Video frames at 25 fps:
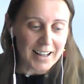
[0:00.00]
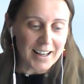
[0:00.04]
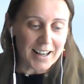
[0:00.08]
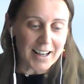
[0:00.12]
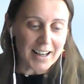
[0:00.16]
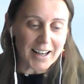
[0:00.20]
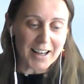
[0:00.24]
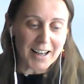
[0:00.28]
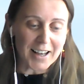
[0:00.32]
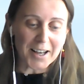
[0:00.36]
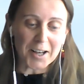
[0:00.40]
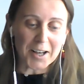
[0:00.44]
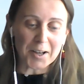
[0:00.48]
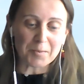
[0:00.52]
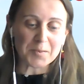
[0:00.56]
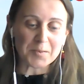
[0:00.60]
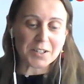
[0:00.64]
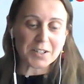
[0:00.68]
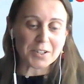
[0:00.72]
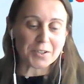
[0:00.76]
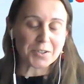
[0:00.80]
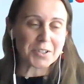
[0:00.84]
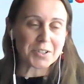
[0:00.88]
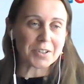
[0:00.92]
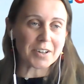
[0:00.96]

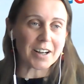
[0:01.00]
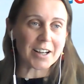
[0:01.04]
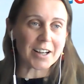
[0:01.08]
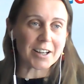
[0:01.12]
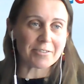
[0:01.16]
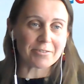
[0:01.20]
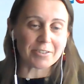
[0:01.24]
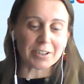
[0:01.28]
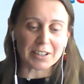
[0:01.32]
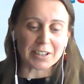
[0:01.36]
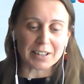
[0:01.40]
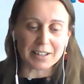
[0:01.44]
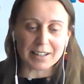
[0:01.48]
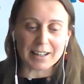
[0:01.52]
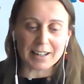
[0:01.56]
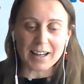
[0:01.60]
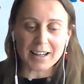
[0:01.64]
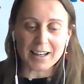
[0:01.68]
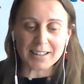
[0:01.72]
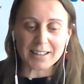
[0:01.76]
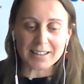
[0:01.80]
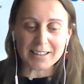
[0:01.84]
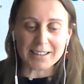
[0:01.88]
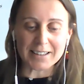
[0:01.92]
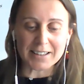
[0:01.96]
So to Ivan,
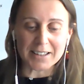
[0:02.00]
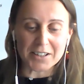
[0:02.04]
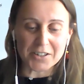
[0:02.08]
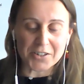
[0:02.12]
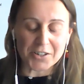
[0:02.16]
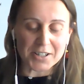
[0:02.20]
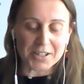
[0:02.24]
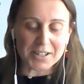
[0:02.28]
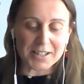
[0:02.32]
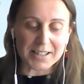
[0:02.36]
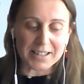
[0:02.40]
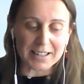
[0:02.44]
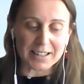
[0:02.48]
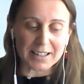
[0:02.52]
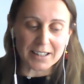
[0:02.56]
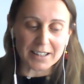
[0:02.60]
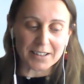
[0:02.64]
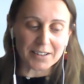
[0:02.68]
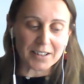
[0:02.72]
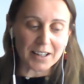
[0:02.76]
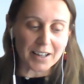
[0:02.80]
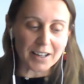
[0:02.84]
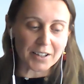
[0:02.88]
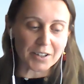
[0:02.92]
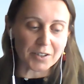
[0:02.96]
Kathleen and Justine,
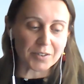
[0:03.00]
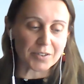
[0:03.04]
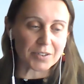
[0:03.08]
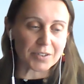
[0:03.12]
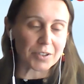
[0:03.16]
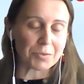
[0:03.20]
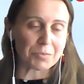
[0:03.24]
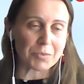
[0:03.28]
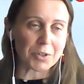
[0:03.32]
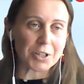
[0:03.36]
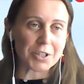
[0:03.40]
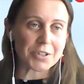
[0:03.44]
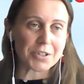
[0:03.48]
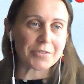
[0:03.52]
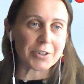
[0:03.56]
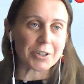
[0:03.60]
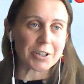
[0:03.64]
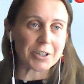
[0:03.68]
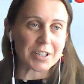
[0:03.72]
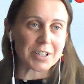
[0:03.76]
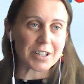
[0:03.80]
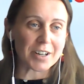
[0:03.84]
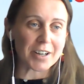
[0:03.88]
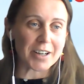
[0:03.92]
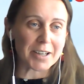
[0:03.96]
thank you so much for your
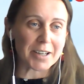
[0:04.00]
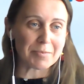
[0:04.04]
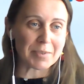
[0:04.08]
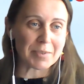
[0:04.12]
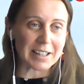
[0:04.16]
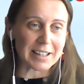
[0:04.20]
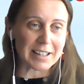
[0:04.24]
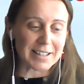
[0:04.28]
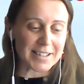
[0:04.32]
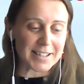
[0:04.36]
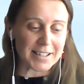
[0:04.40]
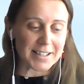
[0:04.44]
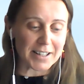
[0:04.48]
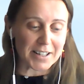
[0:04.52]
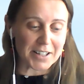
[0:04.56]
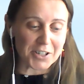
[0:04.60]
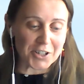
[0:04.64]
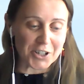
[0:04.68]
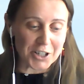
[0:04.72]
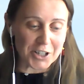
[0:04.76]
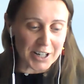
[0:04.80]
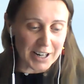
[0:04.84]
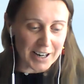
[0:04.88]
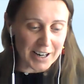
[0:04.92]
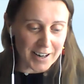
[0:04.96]
time and
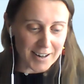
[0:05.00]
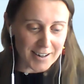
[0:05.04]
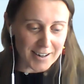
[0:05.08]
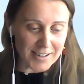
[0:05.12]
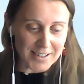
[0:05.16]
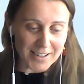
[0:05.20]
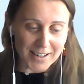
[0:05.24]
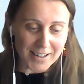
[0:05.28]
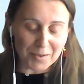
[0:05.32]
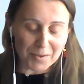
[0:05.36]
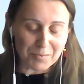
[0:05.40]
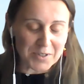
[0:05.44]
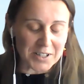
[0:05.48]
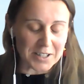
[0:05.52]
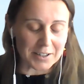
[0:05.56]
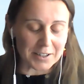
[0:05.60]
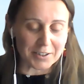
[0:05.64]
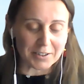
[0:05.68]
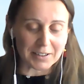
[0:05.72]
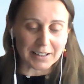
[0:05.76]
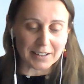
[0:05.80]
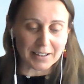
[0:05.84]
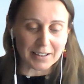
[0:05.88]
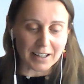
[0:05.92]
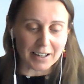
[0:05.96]
insights shared.
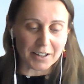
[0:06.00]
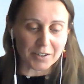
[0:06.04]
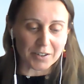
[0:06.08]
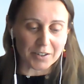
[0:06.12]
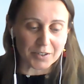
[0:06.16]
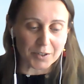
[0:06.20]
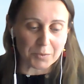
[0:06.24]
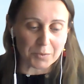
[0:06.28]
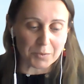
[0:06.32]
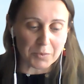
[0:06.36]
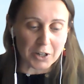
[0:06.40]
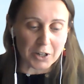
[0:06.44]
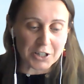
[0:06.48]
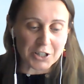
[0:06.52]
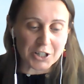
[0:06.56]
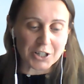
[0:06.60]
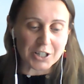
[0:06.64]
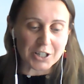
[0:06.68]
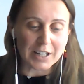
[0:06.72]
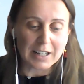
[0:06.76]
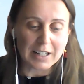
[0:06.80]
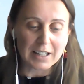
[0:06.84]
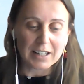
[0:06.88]
Absolutely, thank you so much.